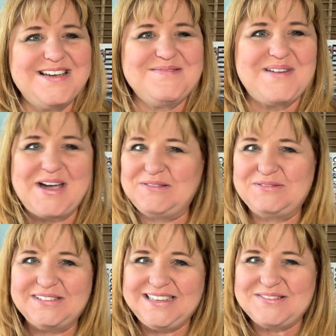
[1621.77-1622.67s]
Um, I would
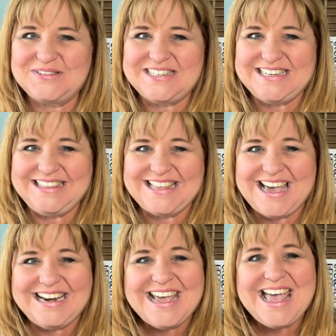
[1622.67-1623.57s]
really appreciate
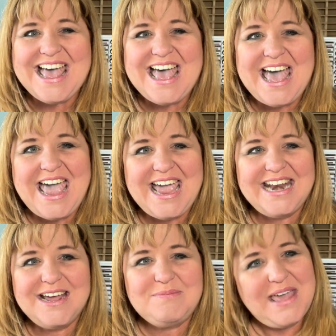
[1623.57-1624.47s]
that. And
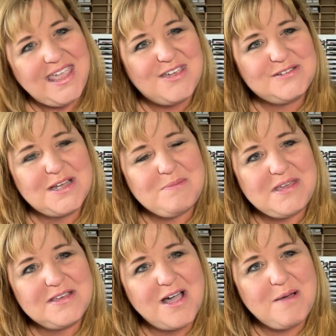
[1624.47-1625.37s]
uh, thank you. And tell me
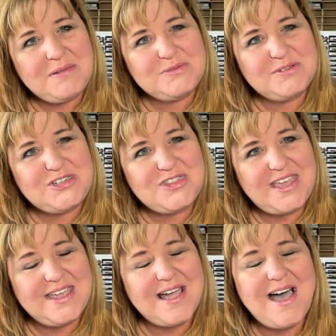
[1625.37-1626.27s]
in the comments what you
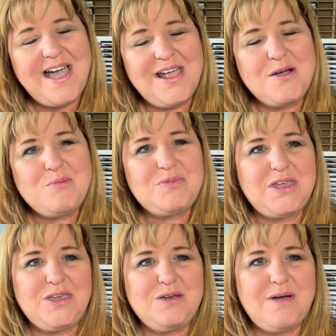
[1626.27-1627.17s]
think. I hope that
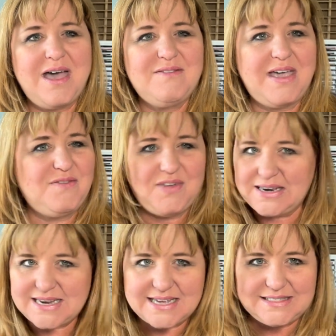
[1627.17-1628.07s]
you have a
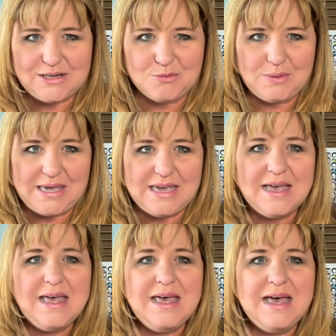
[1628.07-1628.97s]
fantastic week.
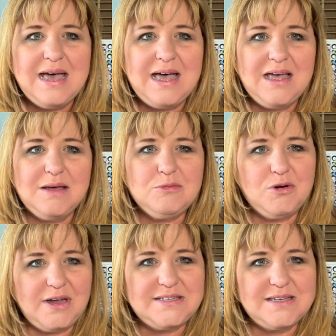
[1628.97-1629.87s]
Um,
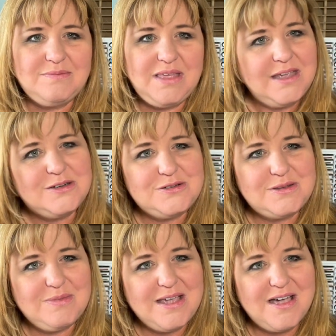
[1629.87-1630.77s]
create something and do
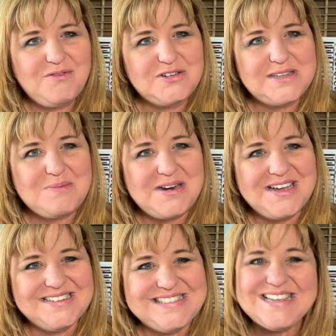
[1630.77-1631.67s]
something kind for someone
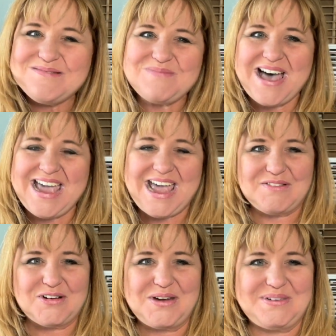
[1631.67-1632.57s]
else. Bye. Have
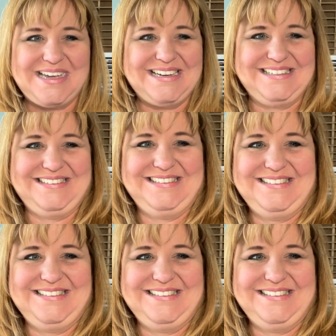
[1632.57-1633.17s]
a great week.